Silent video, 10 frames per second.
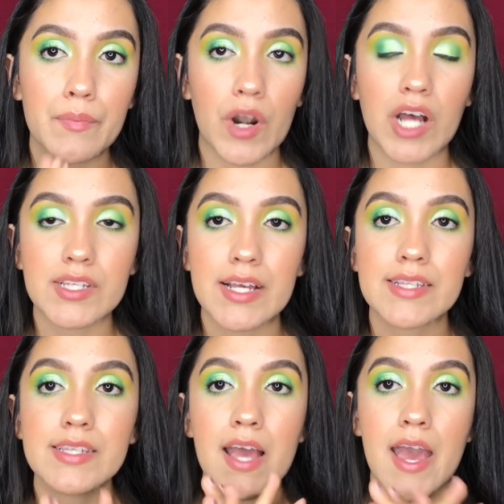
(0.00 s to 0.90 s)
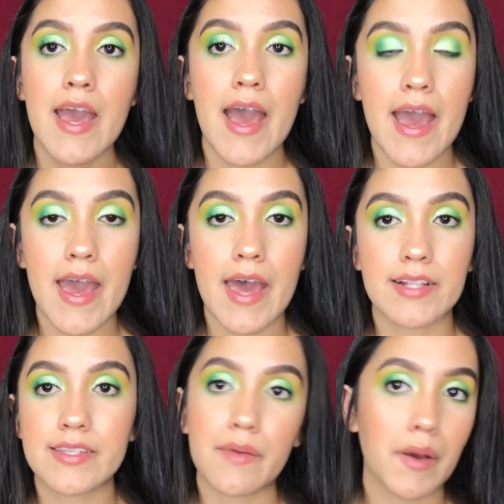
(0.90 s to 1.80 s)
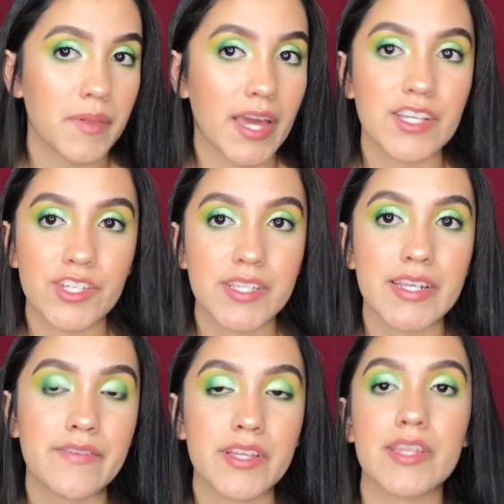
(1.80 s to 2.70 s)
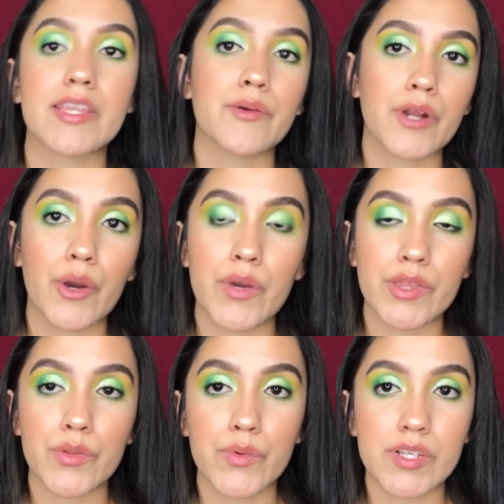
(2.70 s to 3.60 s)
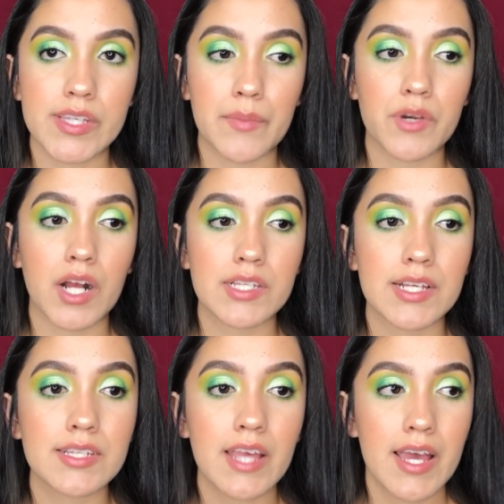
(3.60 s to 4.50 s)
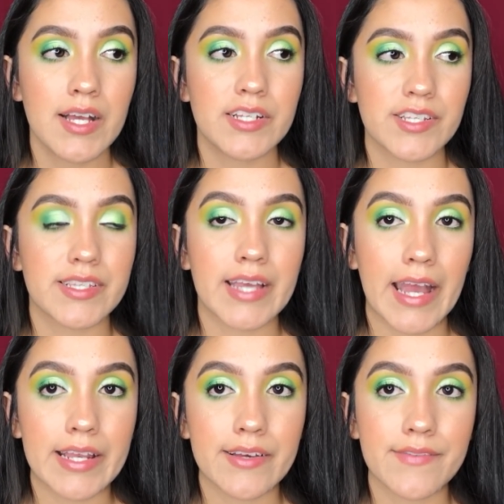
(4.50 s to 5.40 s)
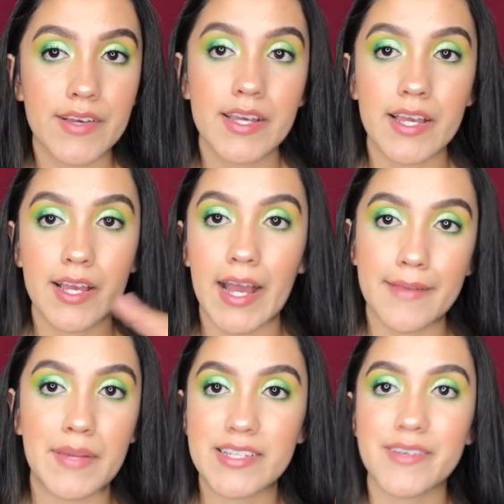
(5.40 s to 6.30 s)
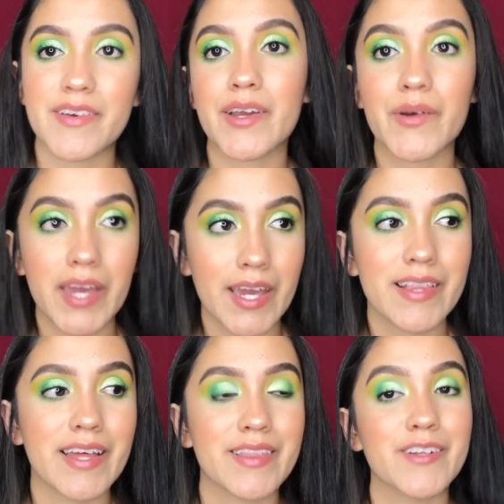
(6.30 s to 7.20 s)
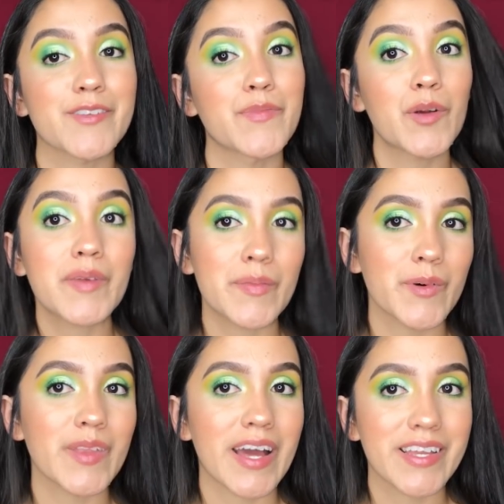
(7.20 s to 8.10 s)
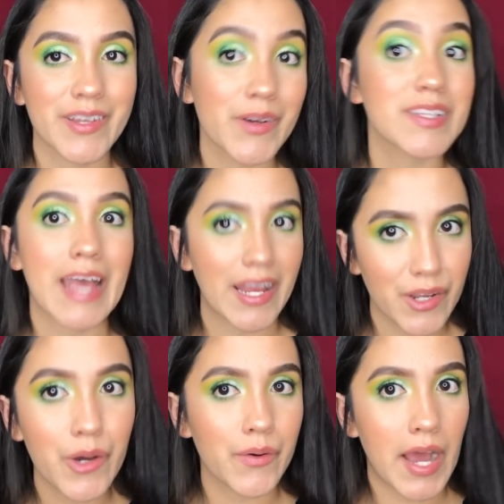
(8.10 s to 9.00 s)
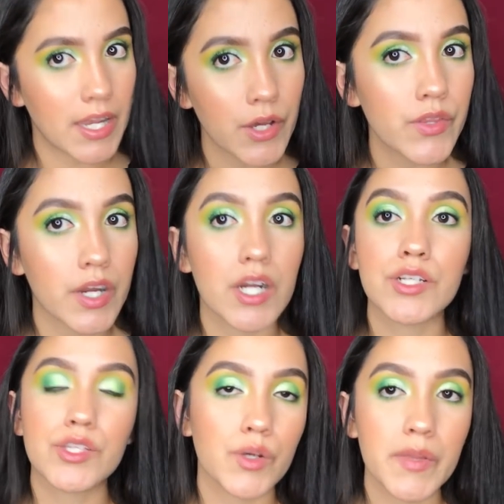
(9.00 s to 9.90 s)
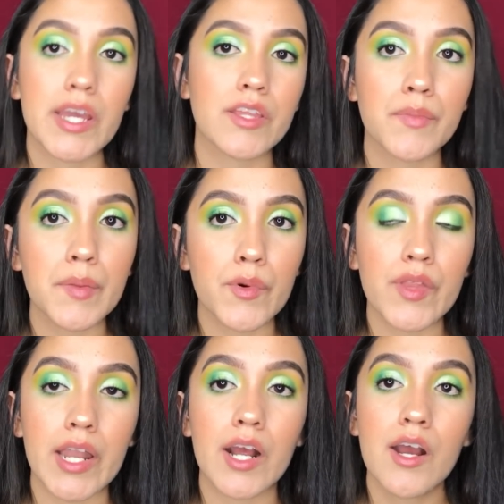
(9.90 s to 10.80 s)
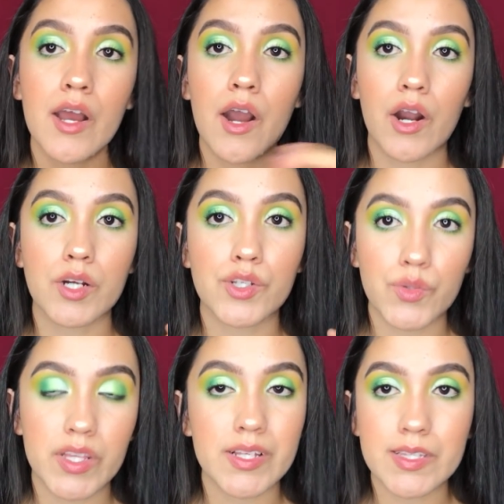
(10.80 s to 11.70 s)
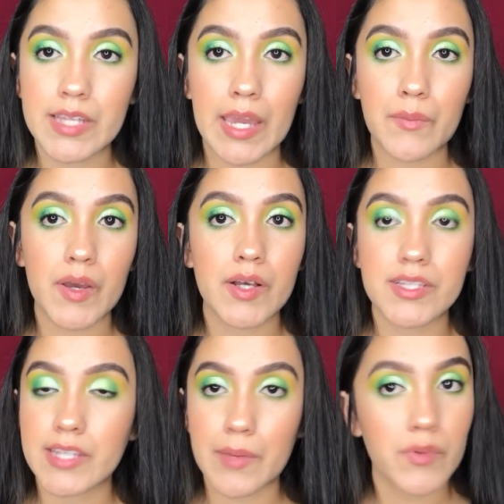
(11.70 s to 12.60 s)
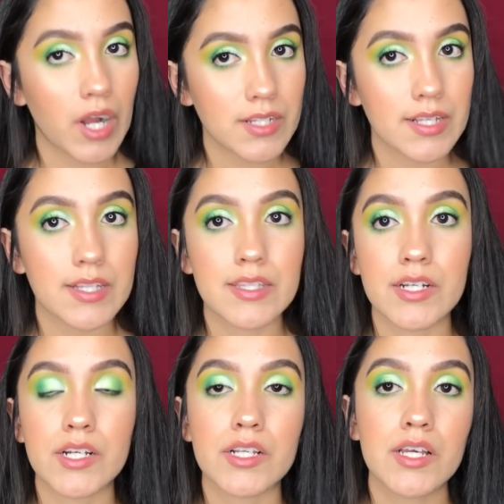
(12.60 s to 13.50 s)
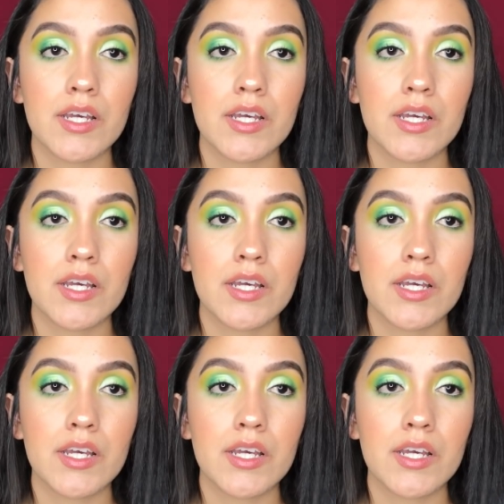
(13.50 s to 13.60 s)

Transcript: process and same applications and everything that they were going through, the same process, just to kind of guide myself, like, okay, like there's more people that, because I know there are so many other people that are doing the same process. They're